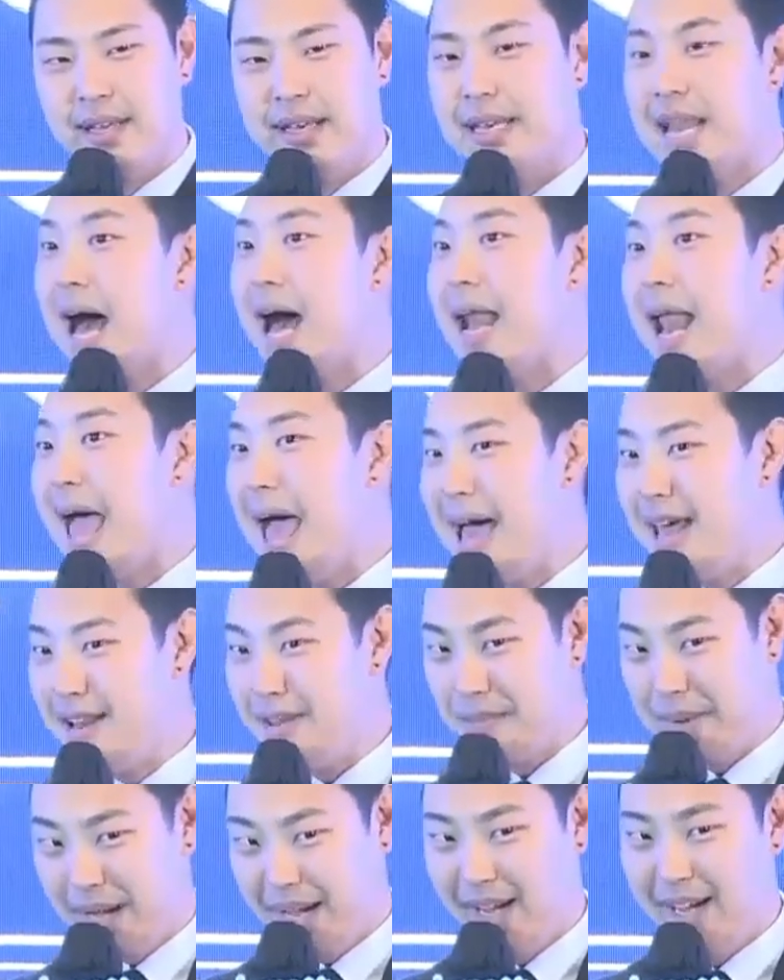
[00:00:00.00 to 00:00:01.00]
not
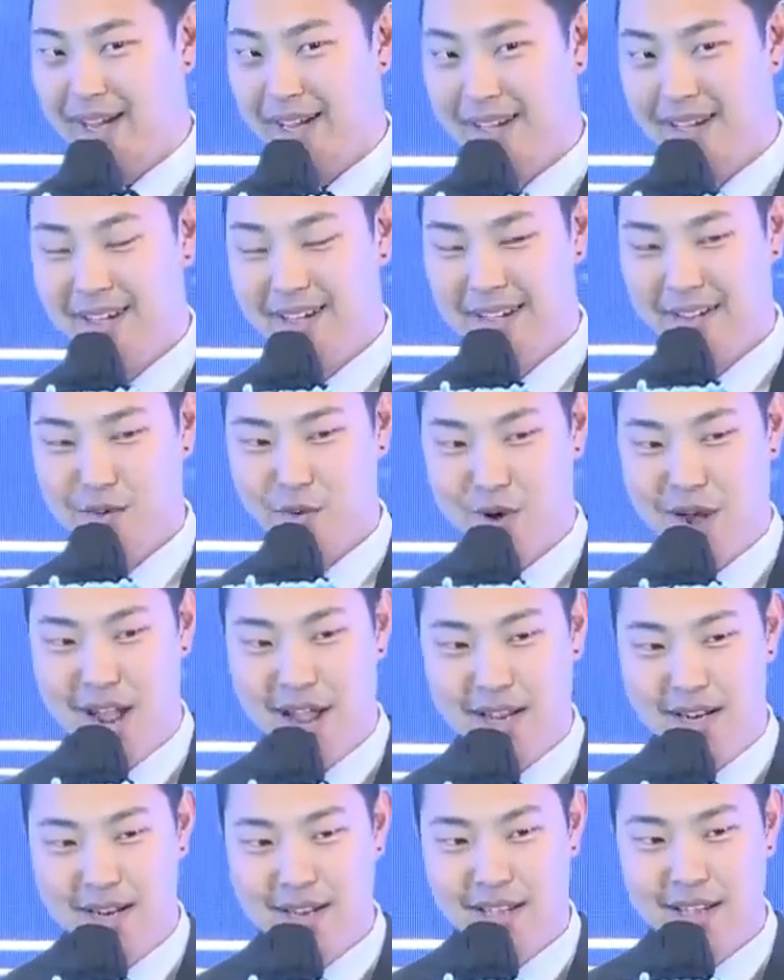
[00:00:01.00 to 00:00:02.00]
Atomy,
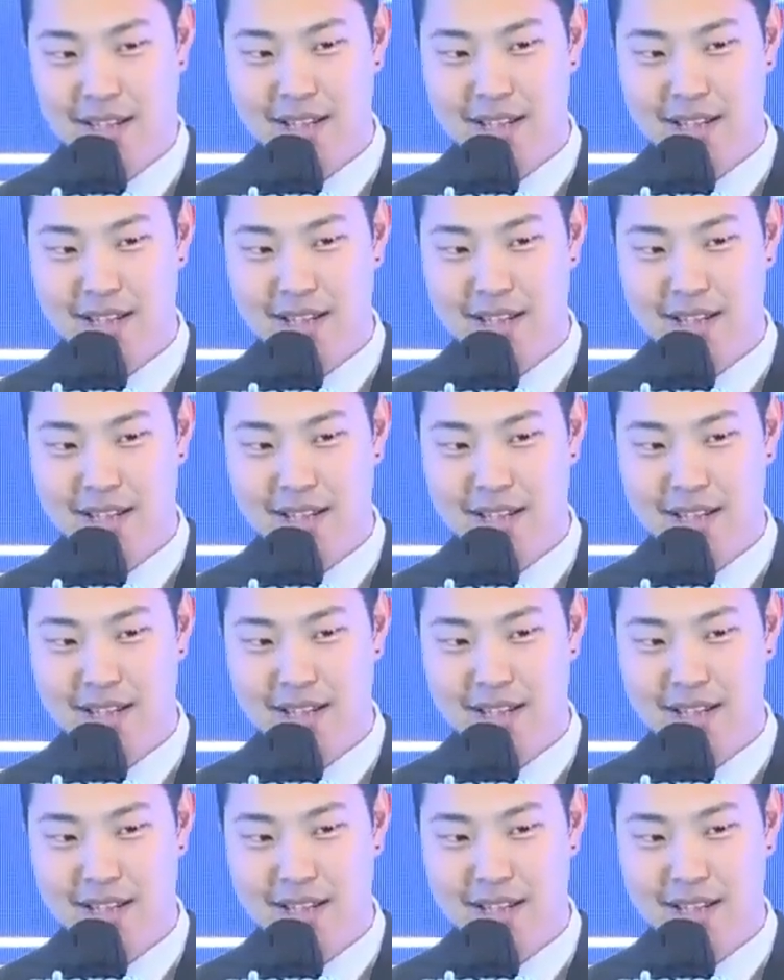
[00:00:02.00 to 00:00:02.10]
right?